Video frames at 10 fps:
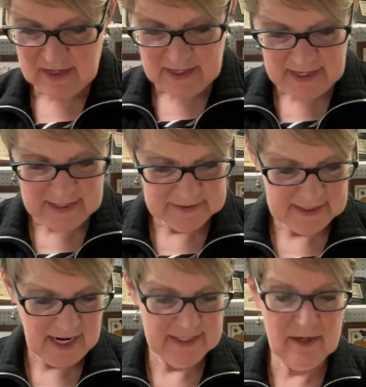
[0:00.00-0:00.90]
And
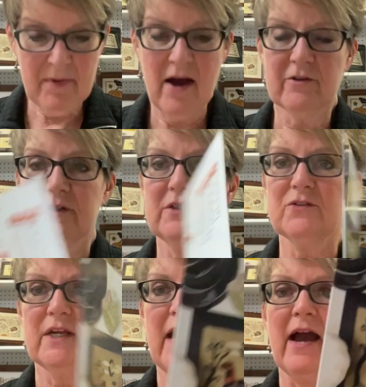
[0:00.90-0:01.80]
Tiny Modernist
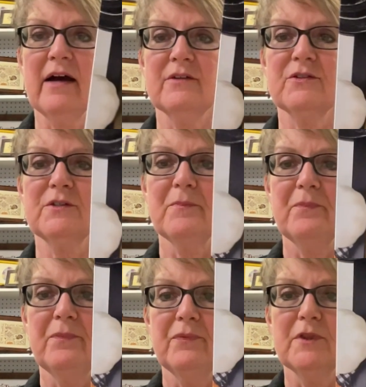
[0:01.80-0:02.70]
has
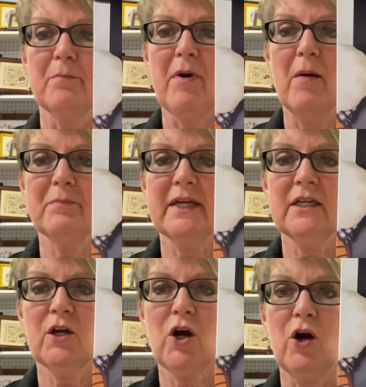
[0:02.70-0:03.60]
the
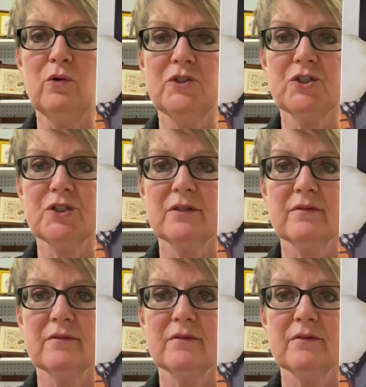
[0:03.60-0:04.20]
Pumpkin Coach